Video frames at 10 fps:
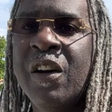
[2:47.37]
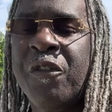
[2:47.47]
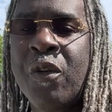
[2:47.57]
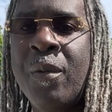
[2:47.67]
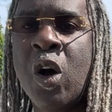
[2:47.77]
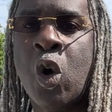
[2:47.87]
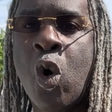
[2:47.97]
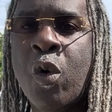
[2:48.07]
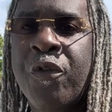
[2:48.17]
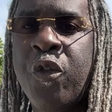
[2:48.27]
from
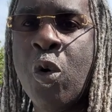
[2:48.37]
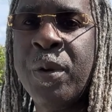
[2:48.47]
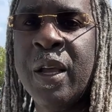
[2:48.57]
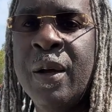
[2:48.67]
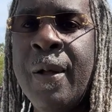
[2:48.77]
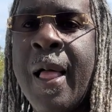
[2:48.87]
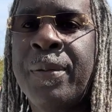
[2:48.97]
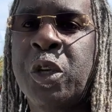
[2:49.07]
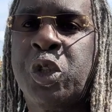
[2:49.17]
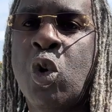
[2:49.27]
agoraphobia
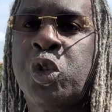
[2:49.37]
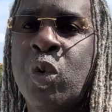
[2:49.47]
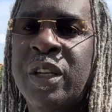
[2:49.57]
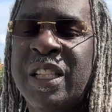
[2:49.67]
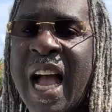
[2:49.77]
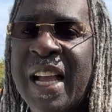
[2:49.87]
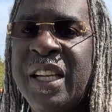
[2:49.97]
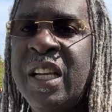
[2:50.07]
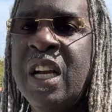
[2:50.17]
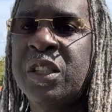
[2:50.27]
to social
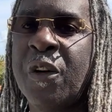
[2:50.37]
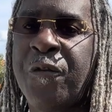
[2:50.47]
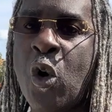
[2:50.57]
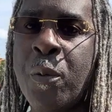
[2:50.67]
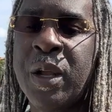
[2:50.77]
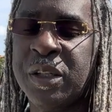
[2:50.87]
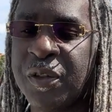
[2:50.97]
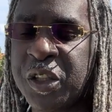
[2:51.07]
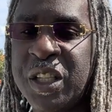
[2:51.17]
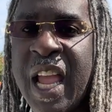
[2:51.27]
anxiety to phobias of
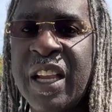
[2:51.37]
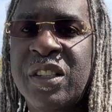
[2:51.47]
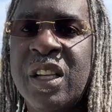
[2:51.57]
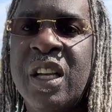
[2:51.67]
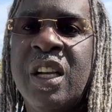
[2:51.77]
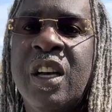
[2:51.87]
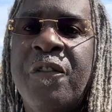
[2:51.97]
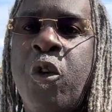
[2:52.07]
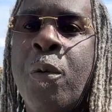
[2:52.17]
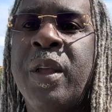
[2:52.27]
snakes,
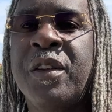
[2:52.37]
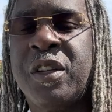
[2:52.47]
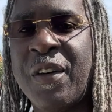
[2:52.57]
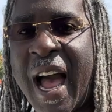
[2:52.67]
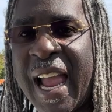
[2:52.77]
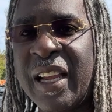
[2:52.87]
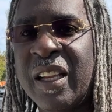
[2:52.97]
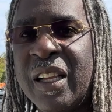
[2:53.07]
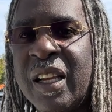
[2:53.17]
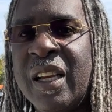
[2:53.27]
phobias of height,
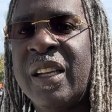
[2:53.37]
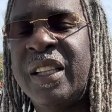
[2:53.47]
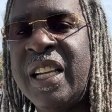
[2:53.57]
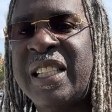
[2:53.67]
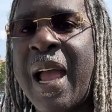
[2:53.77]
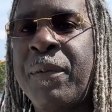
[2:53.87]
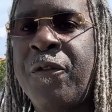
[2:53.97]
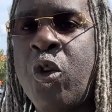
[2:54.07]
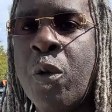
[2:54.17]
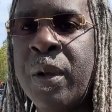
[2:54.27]
these type of
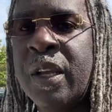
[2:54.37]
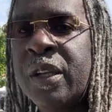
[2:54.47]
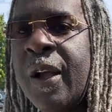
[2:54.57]
phobias.